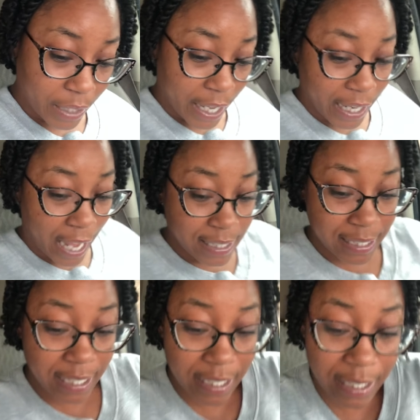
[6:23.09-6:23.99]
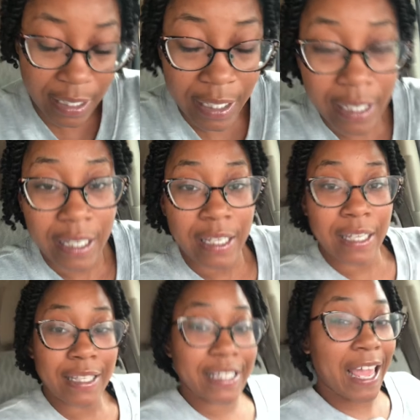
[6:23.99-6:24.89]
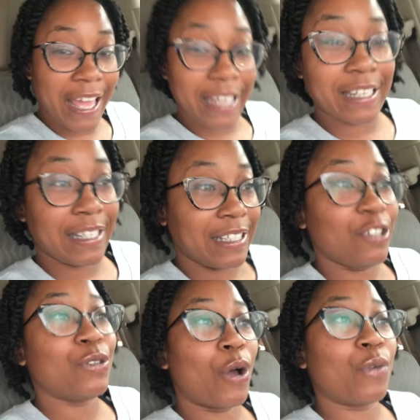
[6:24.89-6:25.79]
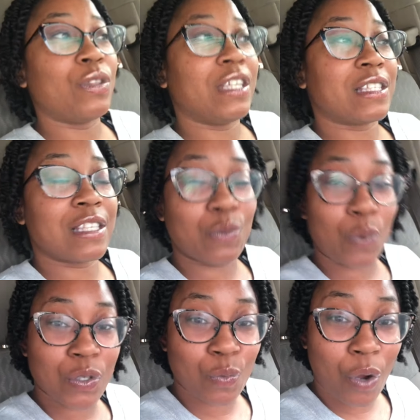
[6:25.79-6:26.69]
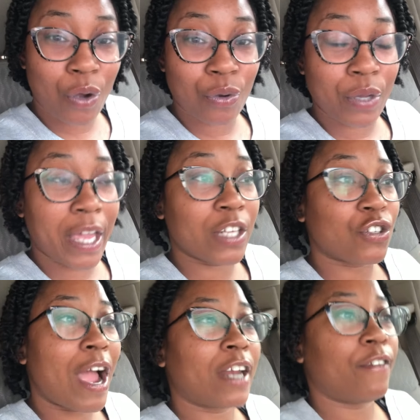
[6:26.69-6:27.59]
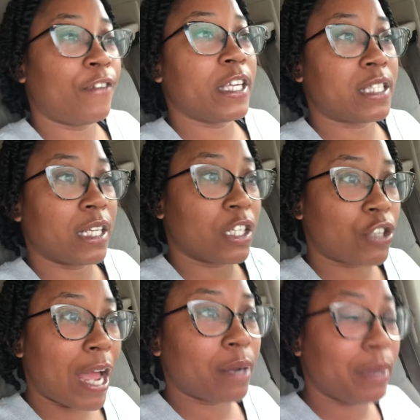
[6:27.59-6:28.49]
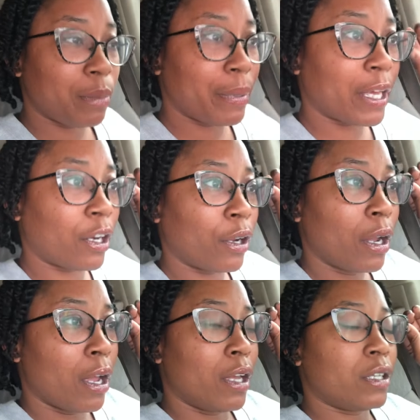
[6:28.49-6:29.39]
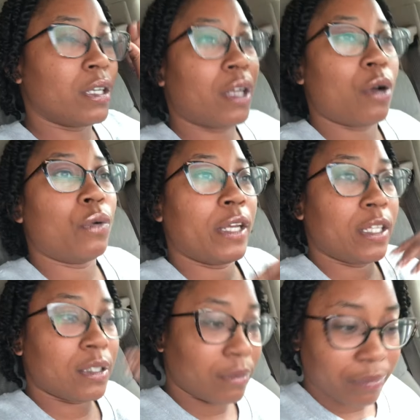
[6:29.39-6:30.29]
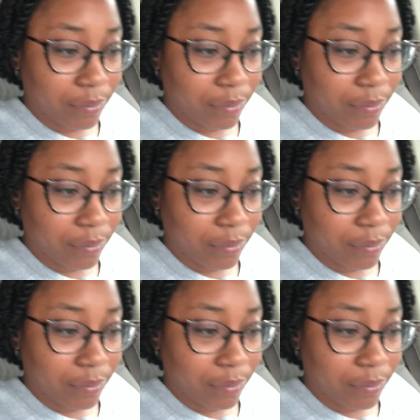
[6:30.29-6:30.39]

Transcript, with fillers: and i see that you know this is what's wrong and try to fix it and try to be better you know and